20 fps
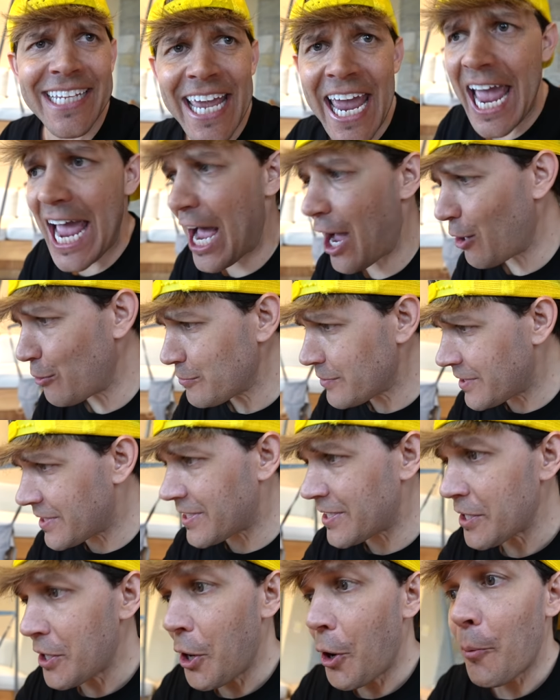
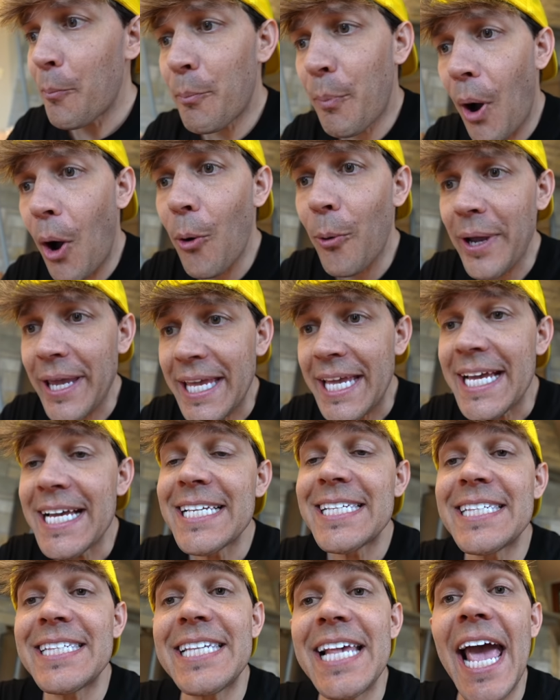counts. Bowie,
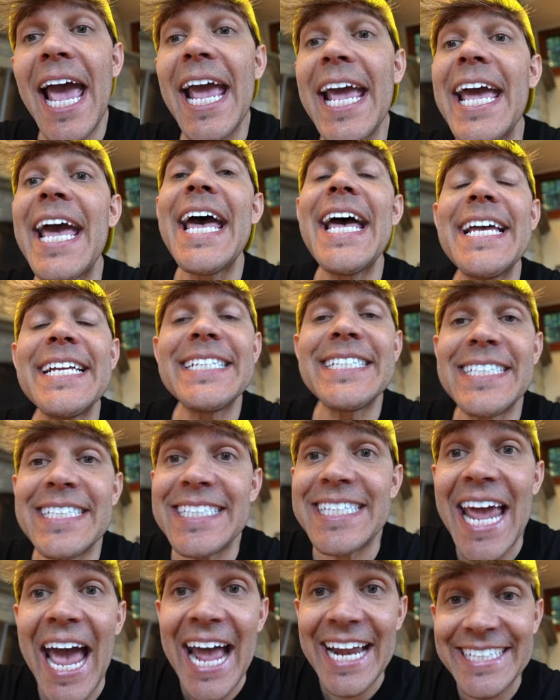say
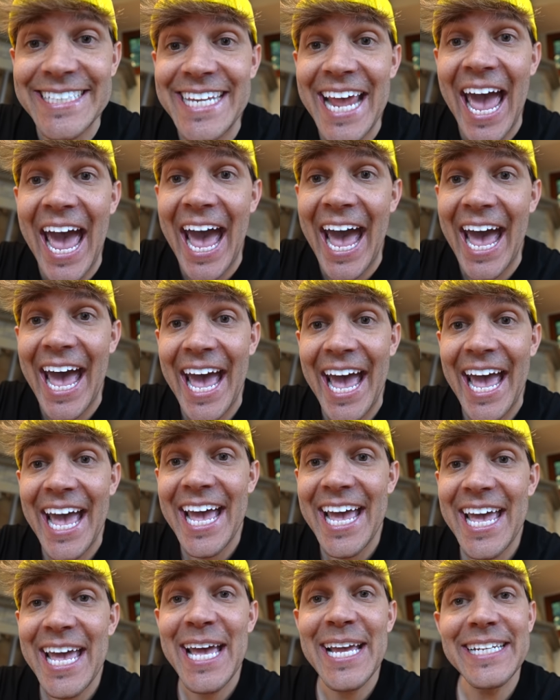dad dad.
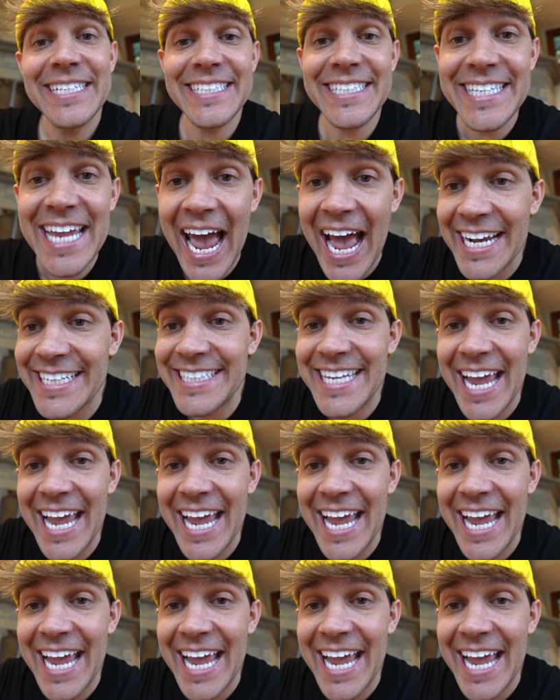Dad